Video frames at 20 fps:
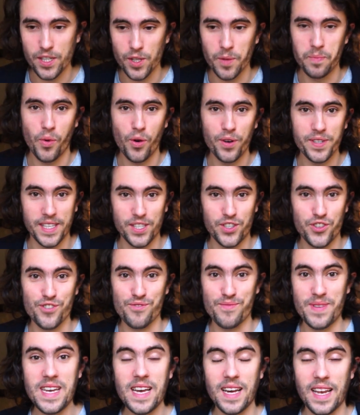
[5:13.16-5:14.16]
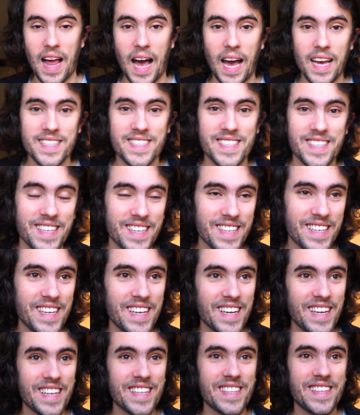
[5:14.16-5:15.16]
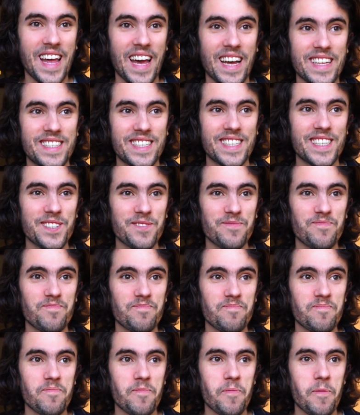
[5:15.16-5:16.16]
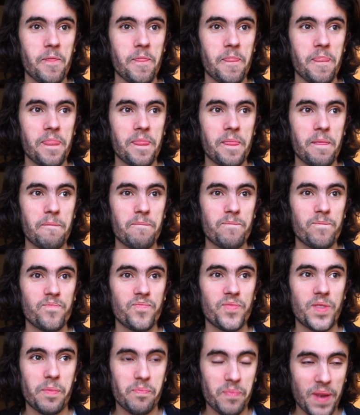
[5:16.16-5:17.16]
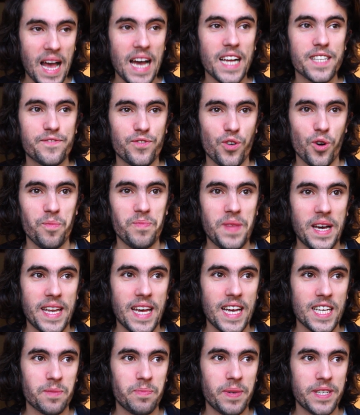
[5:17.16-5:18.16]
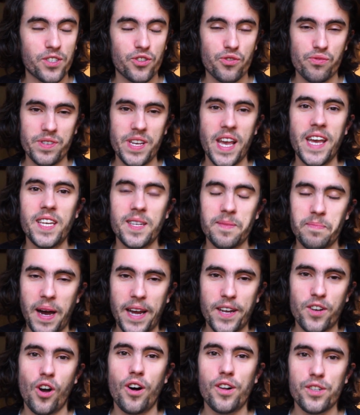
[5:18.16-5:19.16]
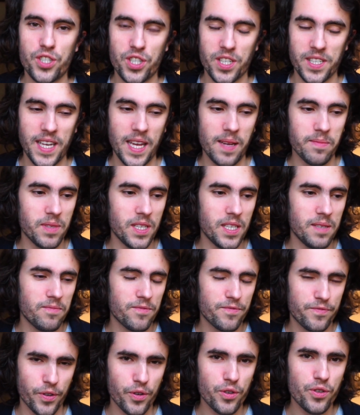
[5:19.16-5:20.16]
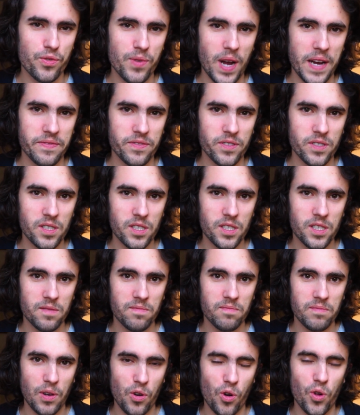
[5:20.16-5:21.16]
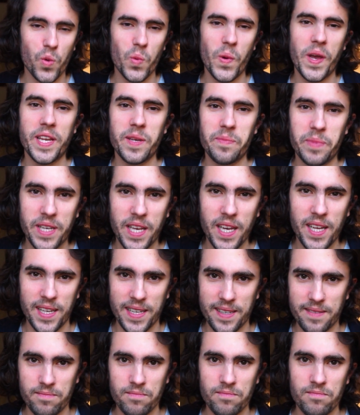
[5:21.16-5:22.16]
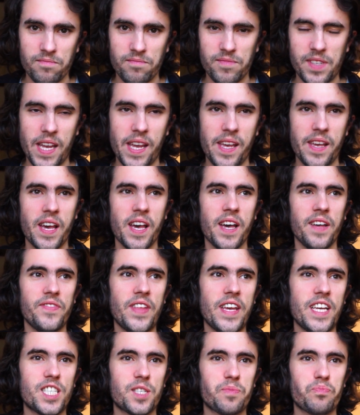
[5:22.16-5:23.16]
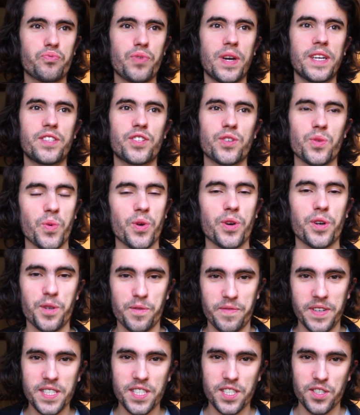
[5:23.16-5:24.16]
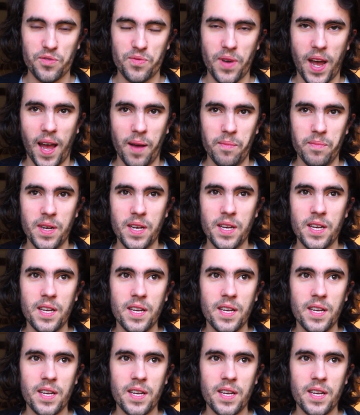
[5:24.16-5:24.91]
till the point that you realize that the platform that has been created by culture, namely photographers, all the way in the beginning, they spread the word of Instagram,